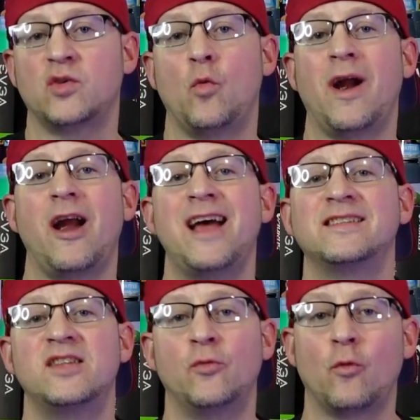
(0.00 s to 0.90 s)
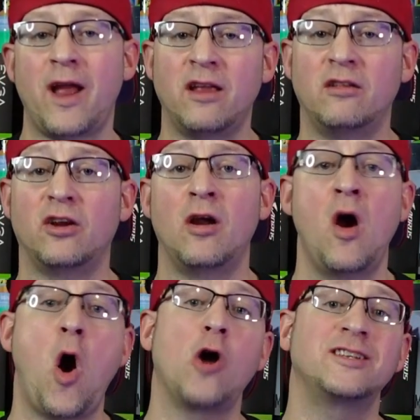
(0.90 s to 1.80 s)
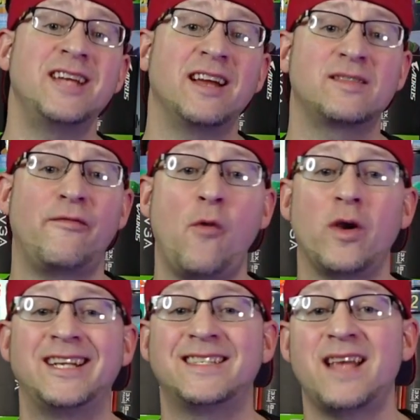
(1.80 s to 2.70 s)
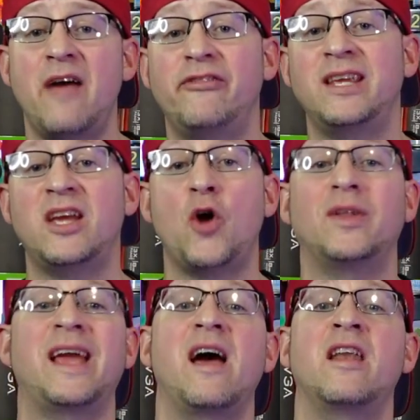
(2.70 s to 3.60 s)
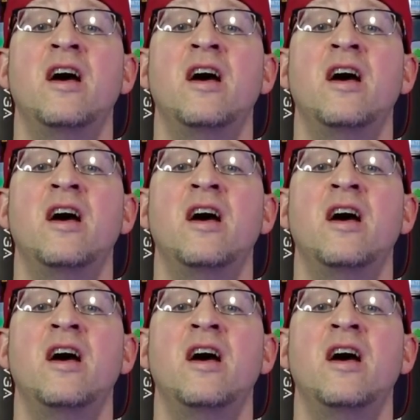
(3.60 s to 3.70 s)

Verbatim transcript: whereas the regular RTX 4070 only had